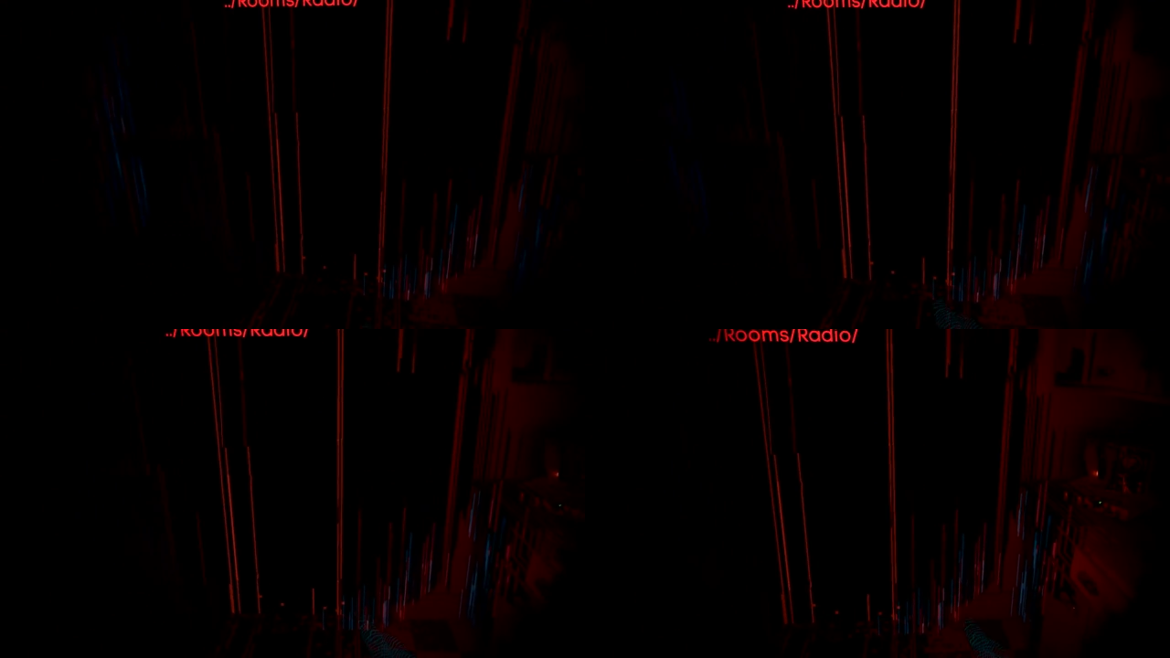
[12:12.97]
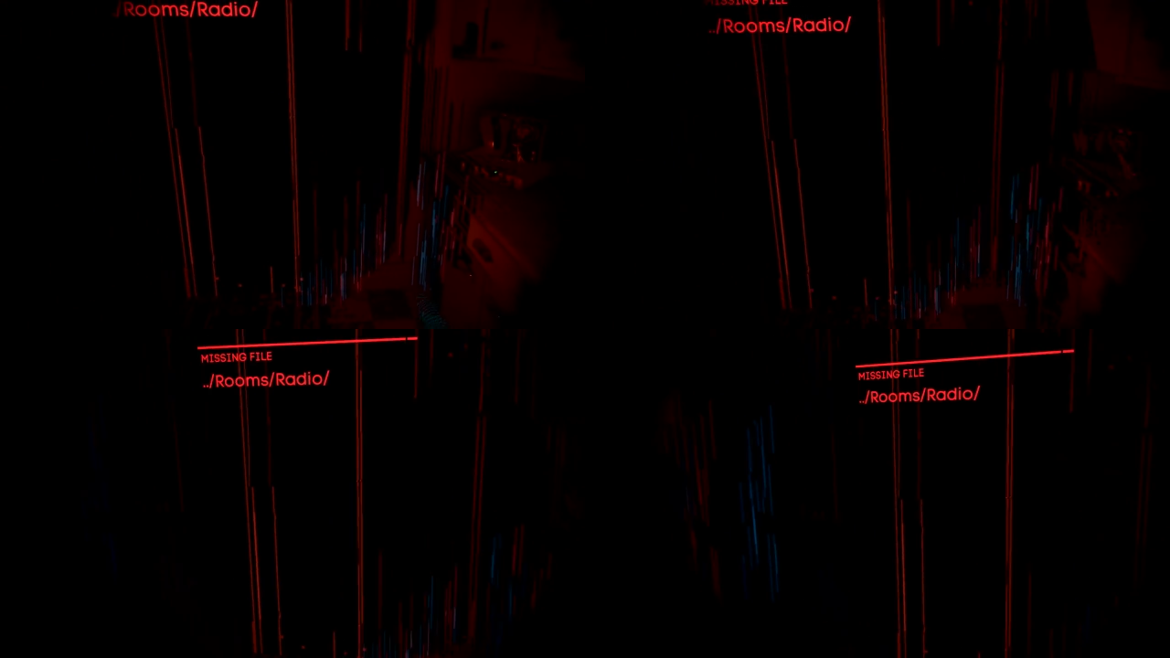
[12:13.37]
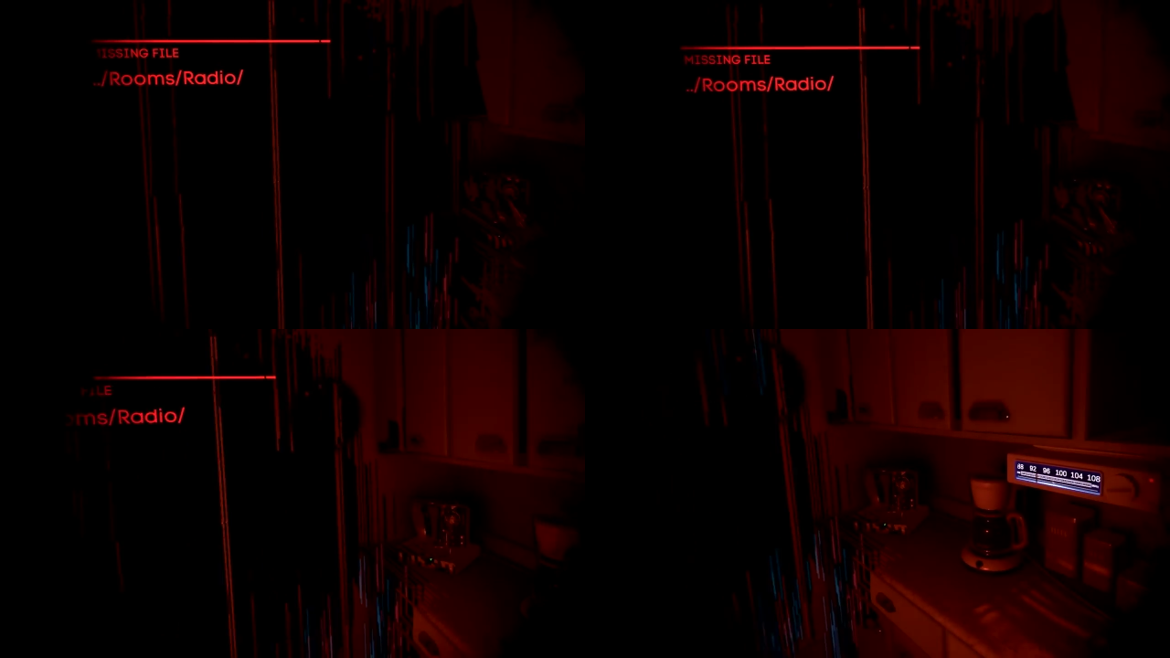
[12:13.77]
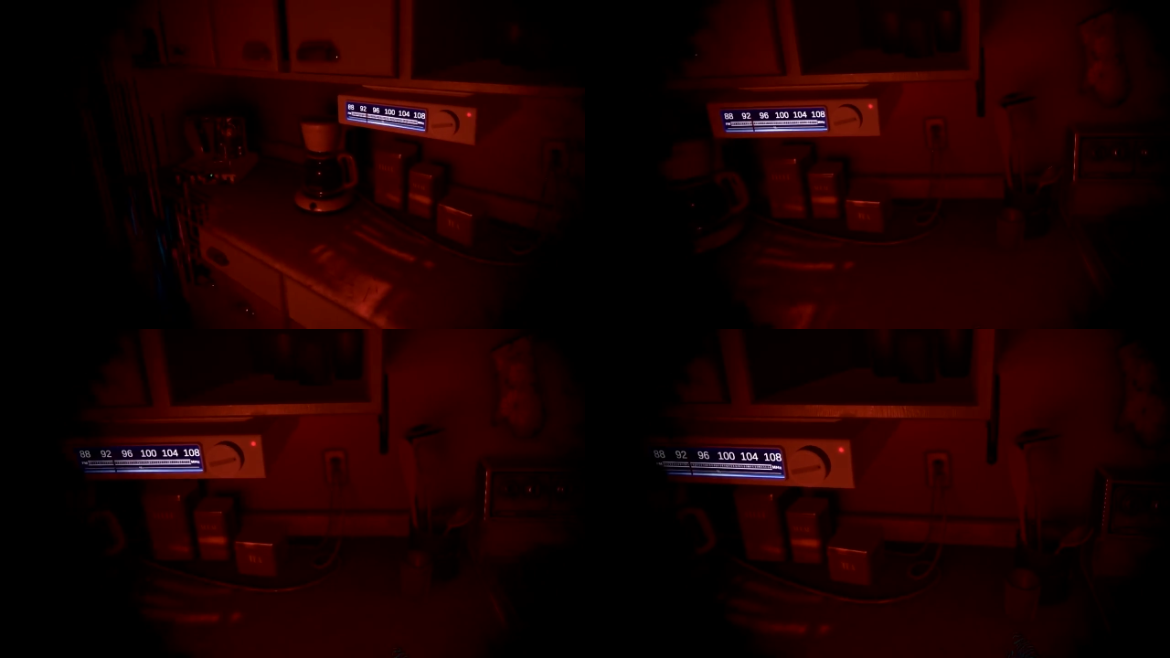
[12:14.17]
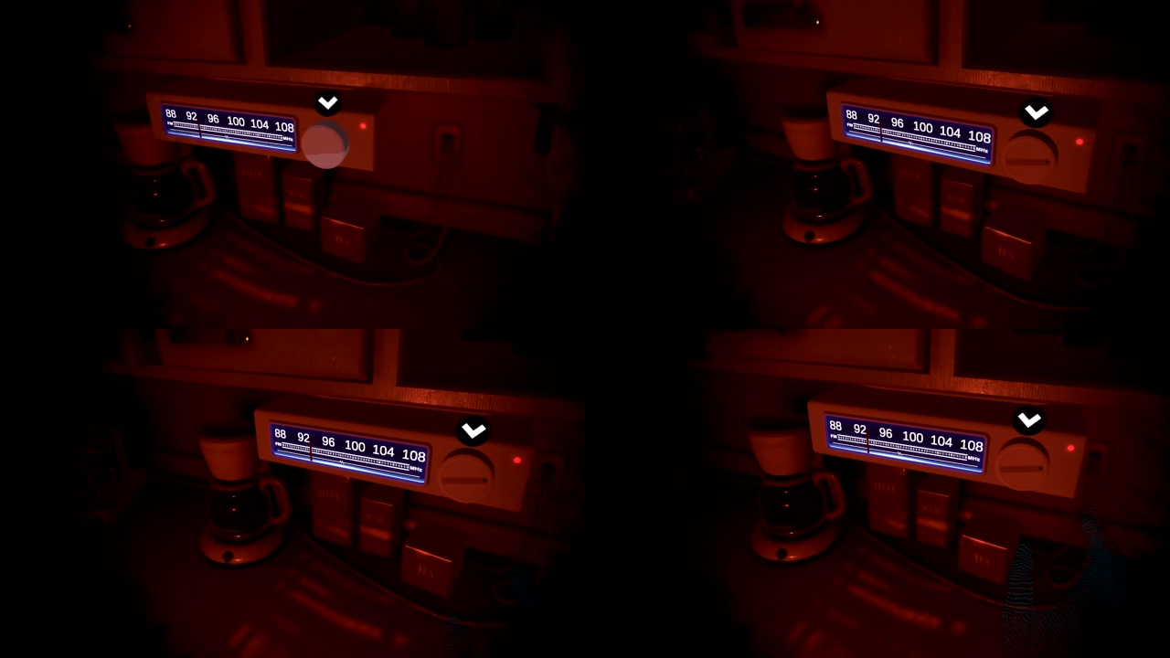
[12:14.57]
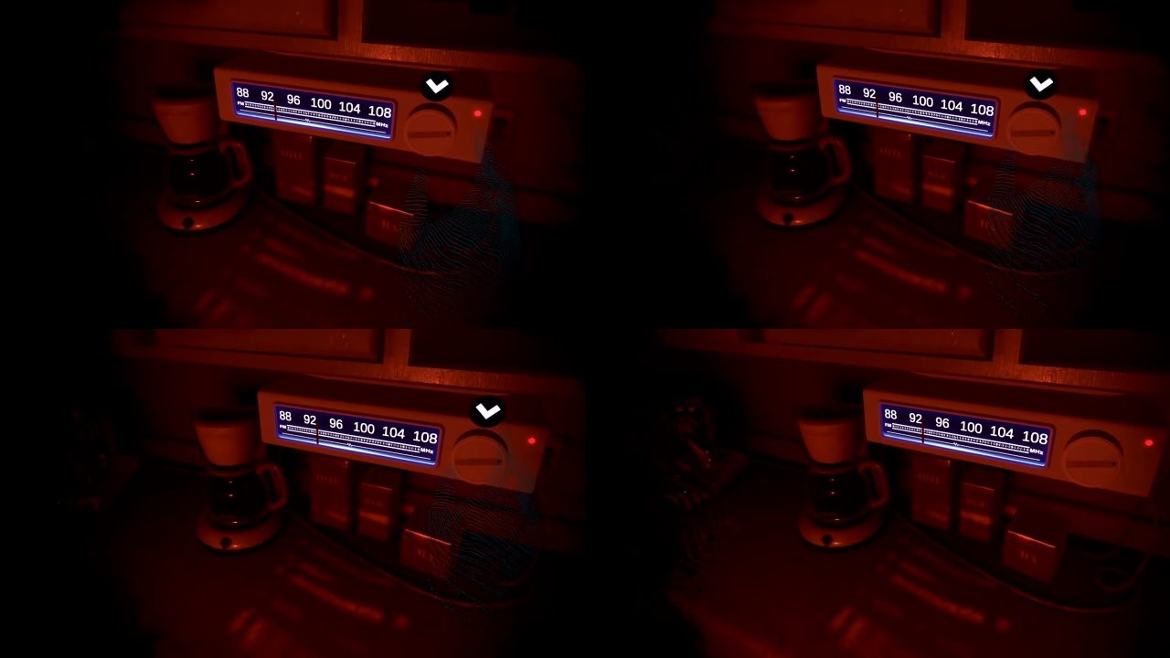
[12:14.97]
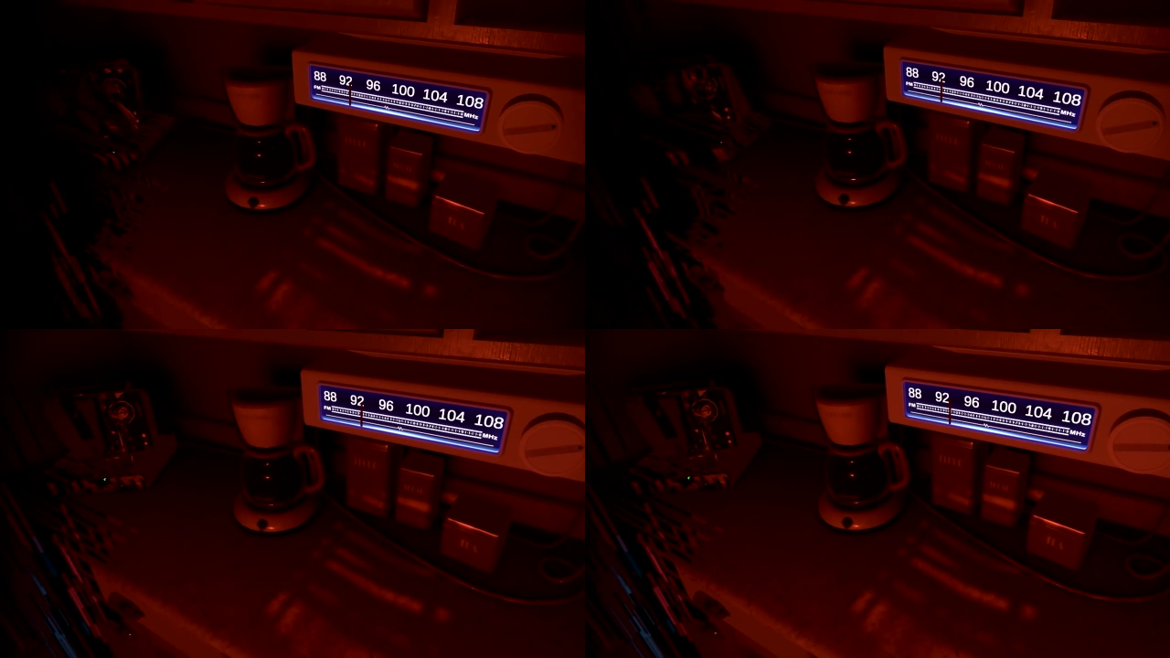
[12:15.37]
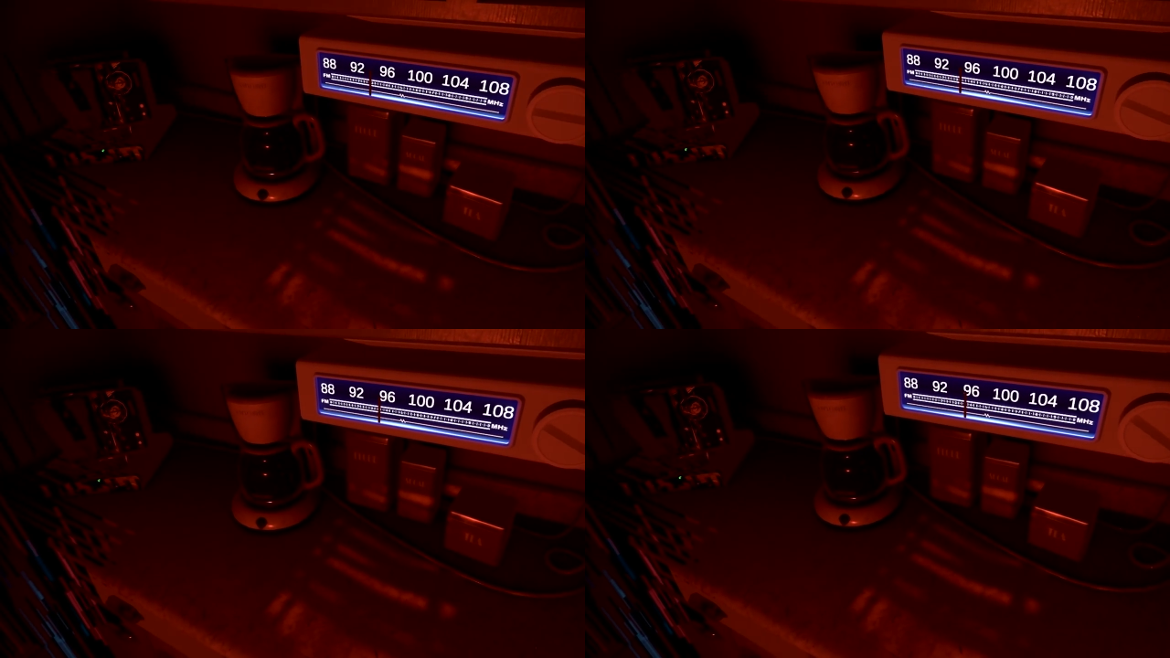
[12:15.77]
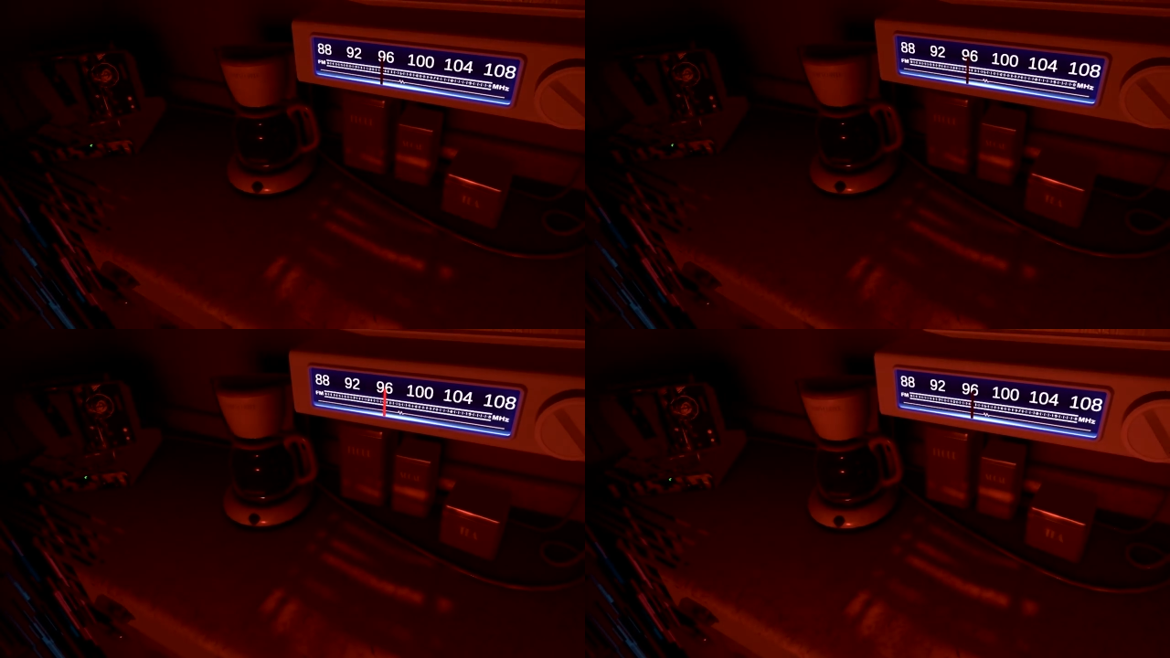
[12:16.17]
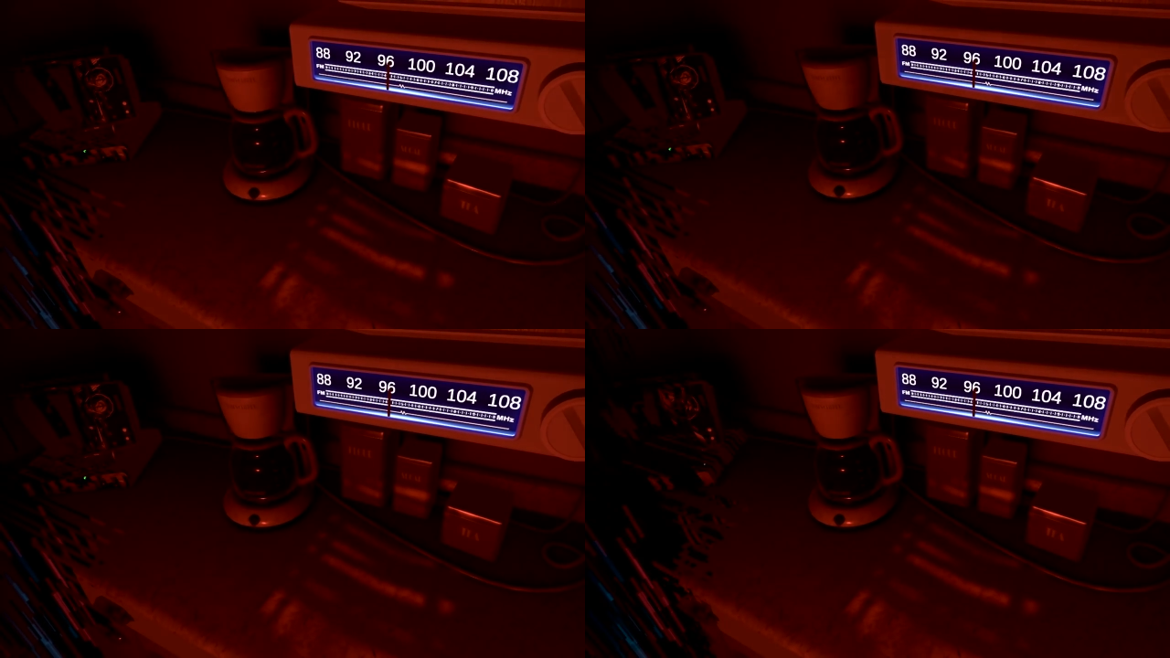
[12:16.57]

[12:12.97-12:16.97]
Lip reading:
[unreadable: no face in view]